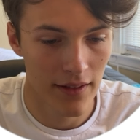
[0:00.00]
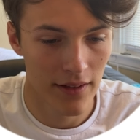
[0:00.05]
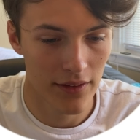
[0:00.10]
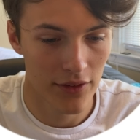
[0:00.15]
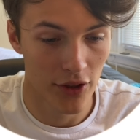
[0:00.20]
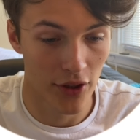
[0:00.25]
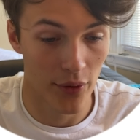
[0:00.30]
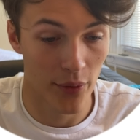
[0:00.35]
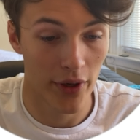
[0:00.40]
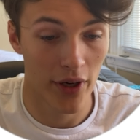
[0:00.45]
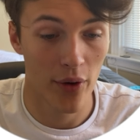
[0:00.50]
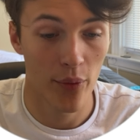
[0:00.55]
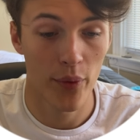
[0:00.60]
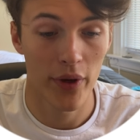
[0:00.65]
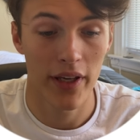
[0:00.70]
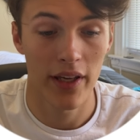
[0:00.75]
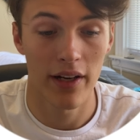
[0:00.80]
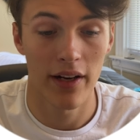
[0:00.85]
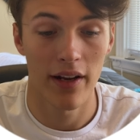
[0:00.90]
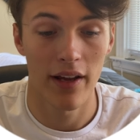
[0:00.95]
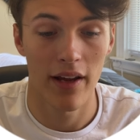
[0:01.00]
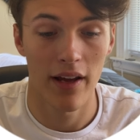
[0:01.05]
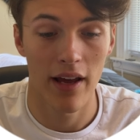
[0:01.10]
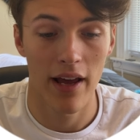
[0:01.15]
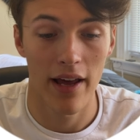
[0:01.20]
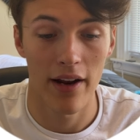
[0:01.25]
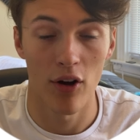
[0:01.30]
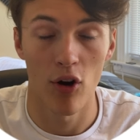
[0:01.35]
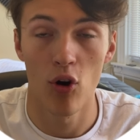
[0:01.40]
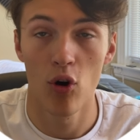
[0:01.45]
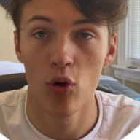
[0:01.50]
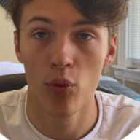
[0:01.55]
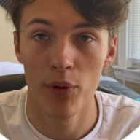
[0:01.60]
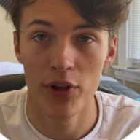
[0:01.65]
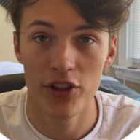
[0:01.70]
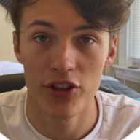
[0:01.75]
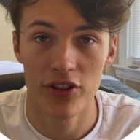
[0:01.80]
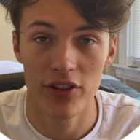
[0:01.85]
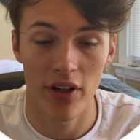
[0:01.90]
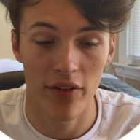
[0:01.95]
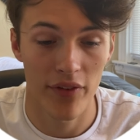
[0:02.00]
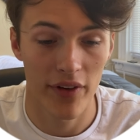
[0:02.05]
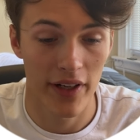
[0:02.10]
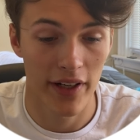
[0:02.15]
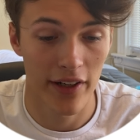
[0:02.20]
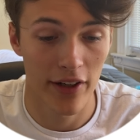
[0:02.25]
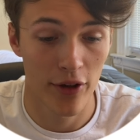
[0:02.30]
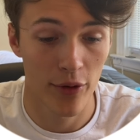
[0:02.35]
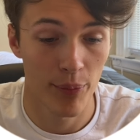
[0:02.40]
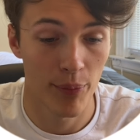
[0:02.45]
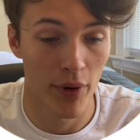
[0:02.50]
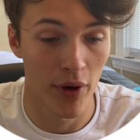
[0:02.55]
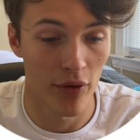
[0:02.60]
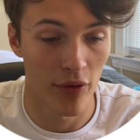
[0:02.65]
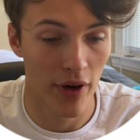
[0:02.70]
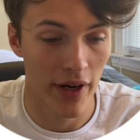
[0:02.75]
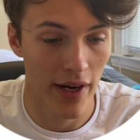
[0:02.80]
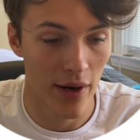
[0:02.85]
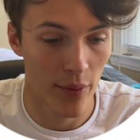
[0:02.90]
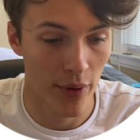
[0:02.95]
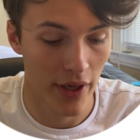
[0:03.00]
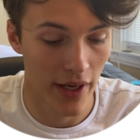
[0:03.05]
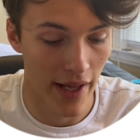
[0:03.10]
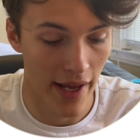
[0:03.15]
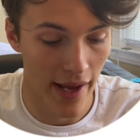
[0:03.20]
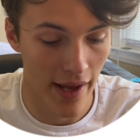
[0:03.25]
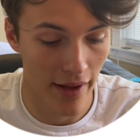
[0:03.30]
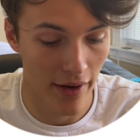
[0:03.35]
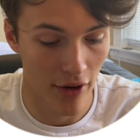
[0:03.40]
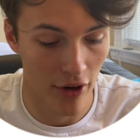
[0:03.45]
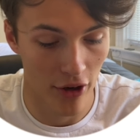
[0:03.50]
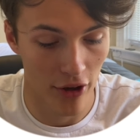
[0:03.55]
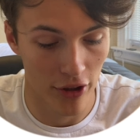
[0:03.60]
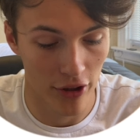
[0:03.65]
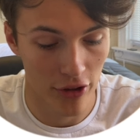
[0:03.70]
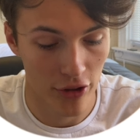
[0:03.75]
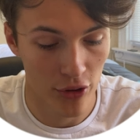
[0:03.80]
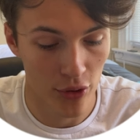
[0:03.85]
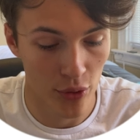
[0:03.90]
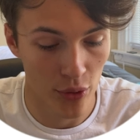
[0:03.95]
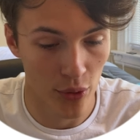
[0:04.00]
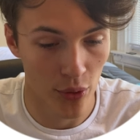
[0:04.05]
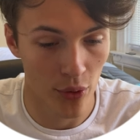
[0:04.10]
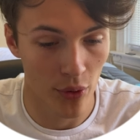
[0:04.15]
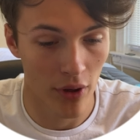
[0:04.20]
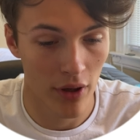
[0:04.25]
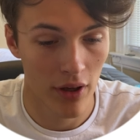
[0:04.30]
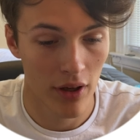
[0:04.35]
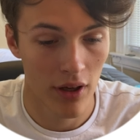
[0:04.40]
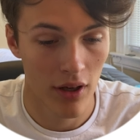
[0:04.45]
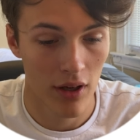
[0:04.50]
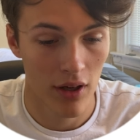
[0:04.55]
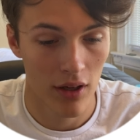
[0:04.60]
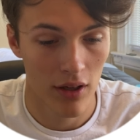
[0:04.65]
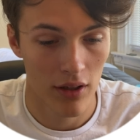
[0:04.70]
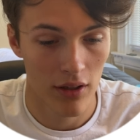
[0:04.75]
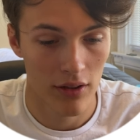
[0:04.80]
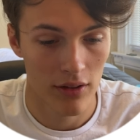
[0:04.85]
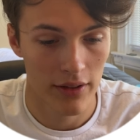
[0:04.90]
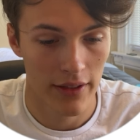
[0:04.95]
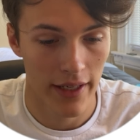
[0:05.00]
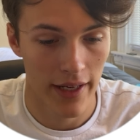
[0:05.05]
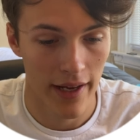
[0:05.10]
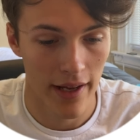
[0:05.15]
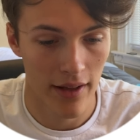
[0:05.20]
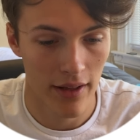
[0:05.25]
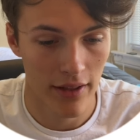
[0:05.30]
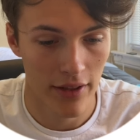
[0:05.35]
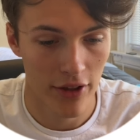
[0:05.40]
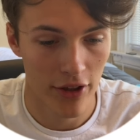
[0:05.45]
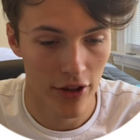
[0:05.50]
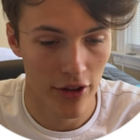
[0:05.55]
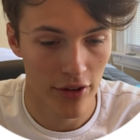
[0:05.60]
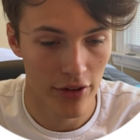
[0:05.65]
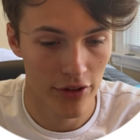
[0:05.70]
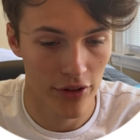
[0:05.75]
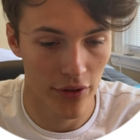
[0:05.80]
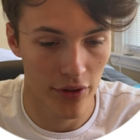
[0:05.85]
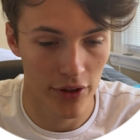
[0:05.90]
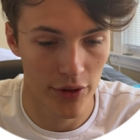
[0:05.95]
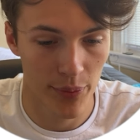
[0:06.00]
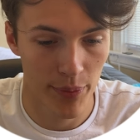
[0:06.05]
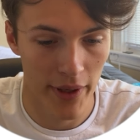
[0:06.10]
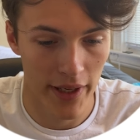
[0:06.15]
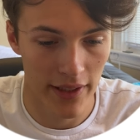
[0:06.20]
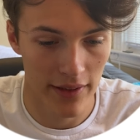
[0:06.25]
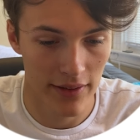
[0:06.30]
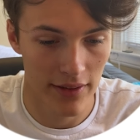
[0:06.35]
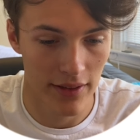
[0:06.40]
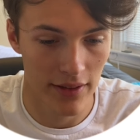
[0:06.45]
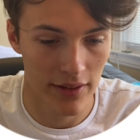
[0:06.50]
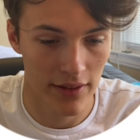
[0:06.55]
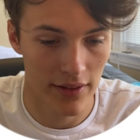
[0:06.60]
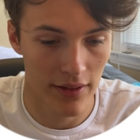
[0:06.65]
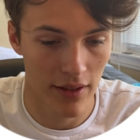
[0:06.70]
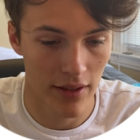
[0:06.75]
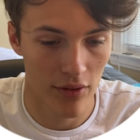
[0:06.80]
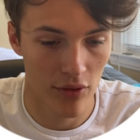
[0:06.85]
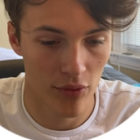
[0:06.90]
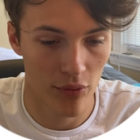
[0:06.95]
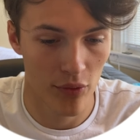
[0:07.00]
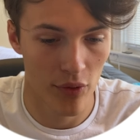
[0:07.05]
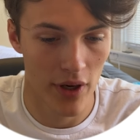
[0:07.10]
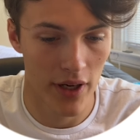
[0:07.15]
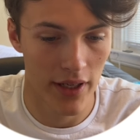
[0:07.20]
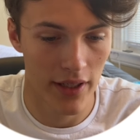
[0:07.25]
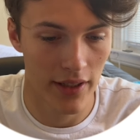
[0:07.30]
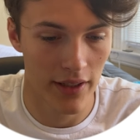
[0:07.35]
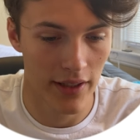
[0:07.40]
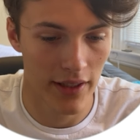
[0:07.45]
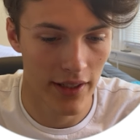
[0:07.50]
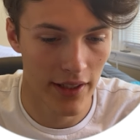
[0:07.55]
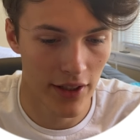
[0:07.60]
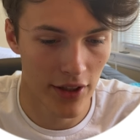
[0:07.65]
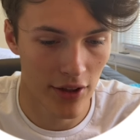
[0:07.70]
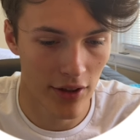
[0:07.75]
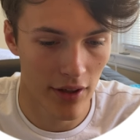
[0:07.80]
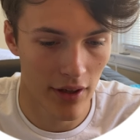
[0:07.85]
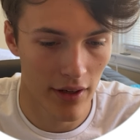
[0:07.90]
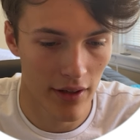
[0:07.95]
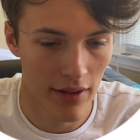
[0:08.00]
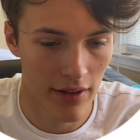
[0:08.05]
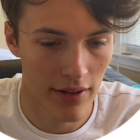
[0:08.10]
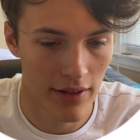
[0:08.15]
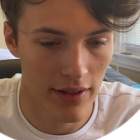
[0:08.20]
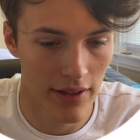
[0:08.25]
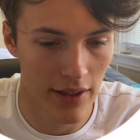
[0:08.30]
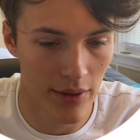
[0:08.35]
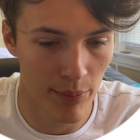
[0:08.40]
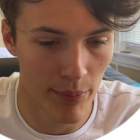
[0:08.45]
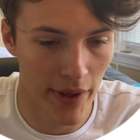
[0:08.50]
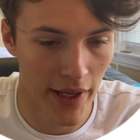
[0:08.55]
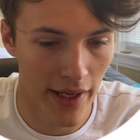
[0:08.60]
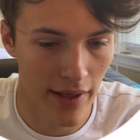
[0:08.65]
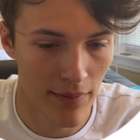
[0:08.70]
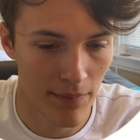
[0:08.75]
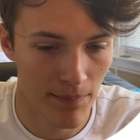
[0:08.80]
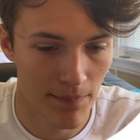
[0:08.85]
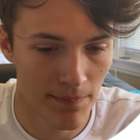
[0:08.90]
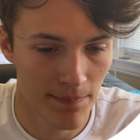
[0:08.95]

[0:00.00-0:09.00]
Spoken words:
So there we go. We can add a whole bunch of stuff in here, but right now we're going to add our Google Calendar. So let's paste this right in here, embed.